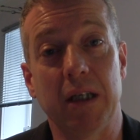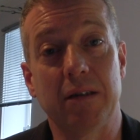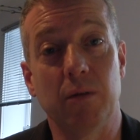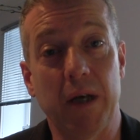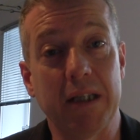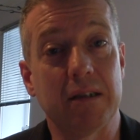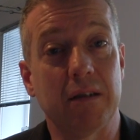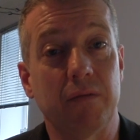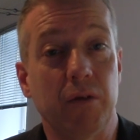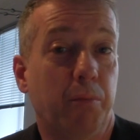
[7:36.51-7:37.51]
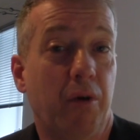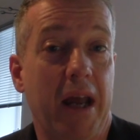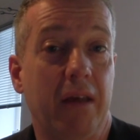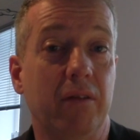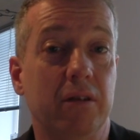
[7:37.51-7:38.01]
It's a waste of your
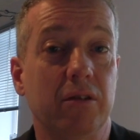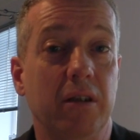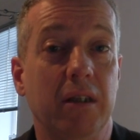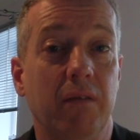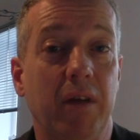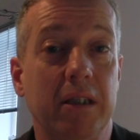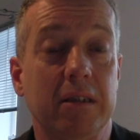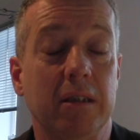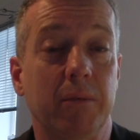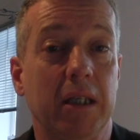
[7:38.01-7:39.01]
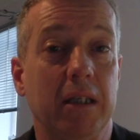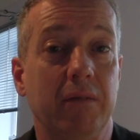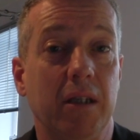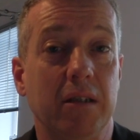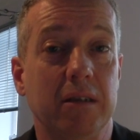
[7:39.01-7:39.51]
breath to try and convince them that
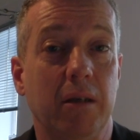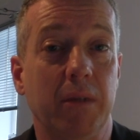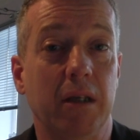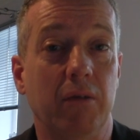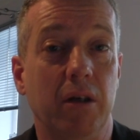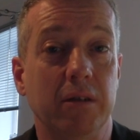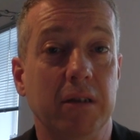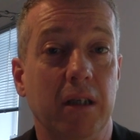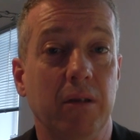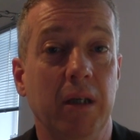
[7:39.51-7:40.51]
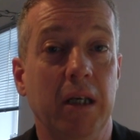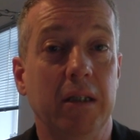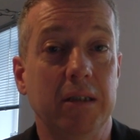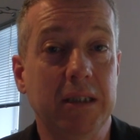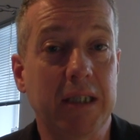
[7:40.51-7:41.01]
they've done something wrong. So
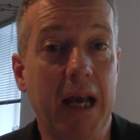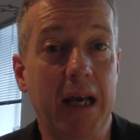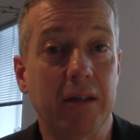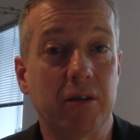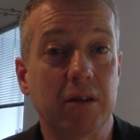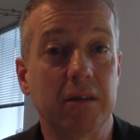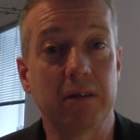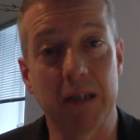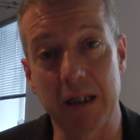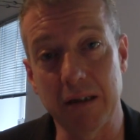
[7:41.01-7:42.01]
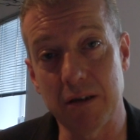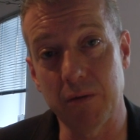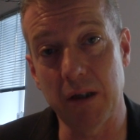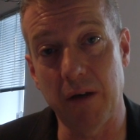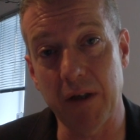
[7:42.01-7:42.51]
detach, get
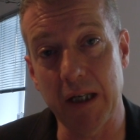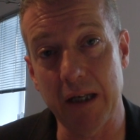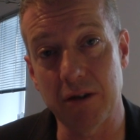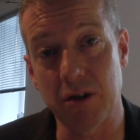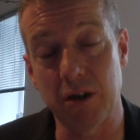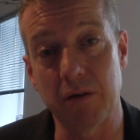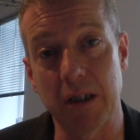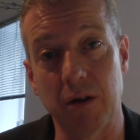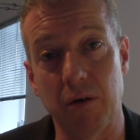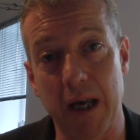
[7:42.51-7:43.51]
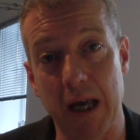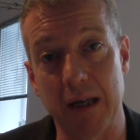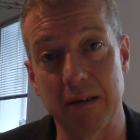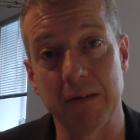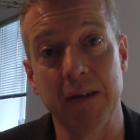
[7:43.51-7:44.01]
into a loving attitude in your
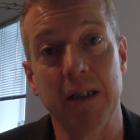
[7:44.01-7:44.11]
head.